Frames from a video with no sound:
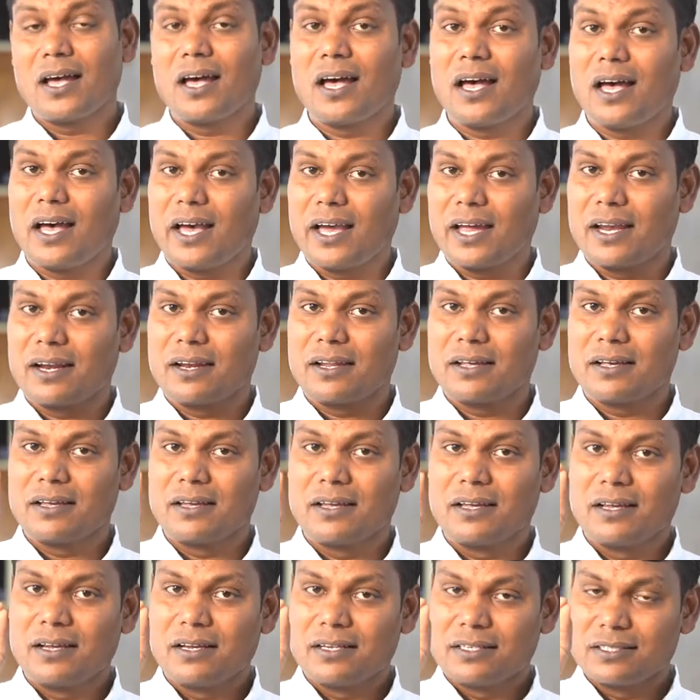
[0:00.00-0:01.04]
had
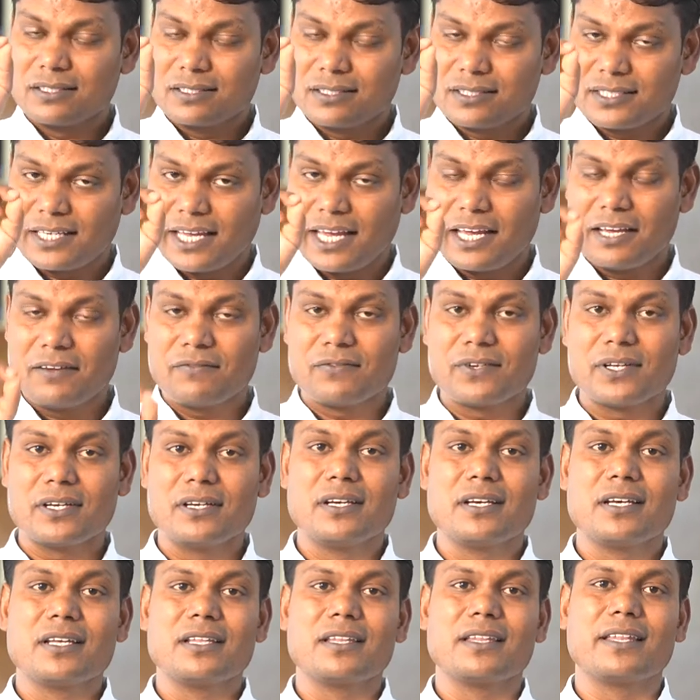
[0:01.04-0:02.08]
saved
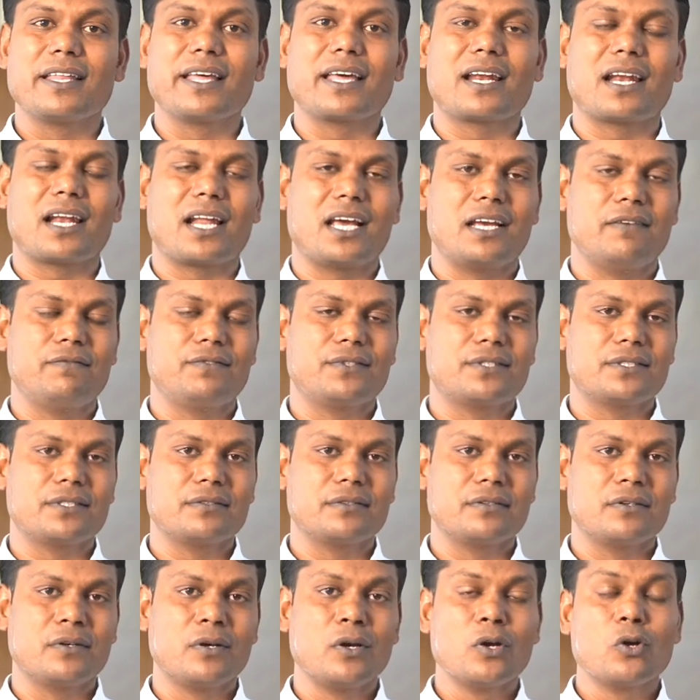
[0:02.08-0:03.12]
their lives.
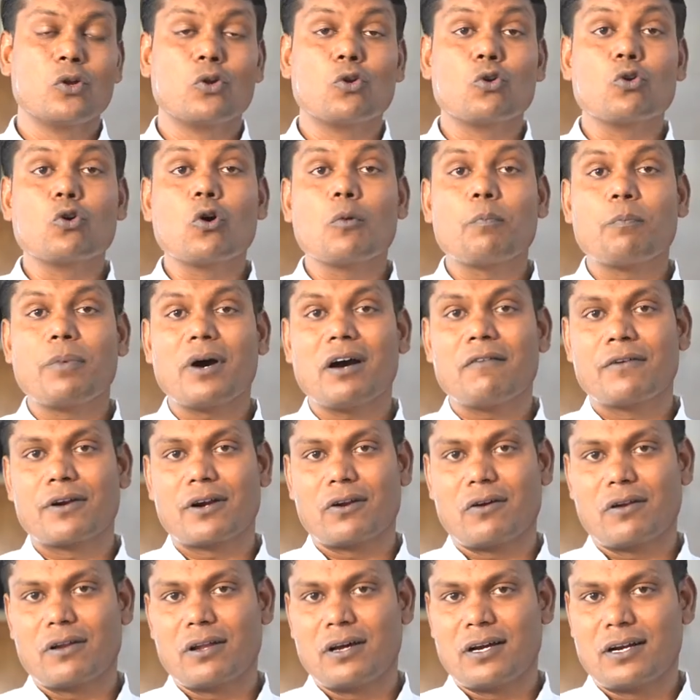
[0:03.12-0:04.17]
No power
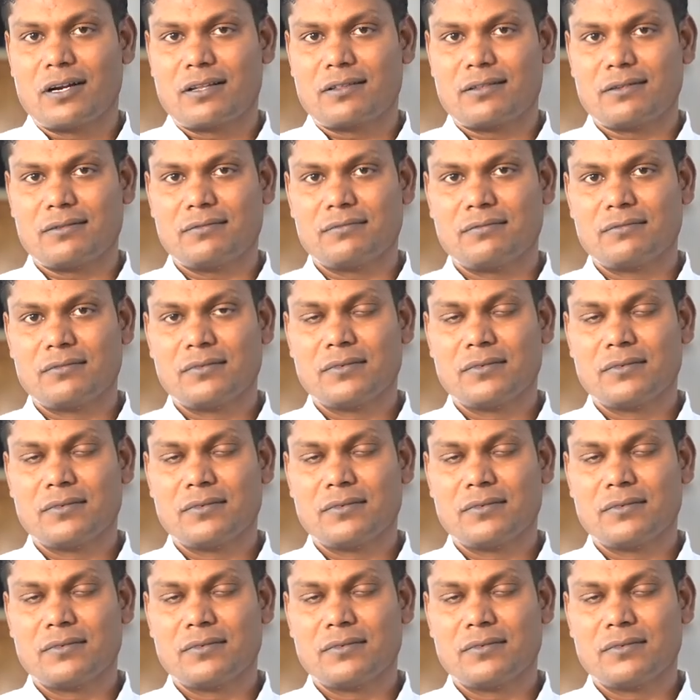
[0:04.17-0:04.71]
on earth.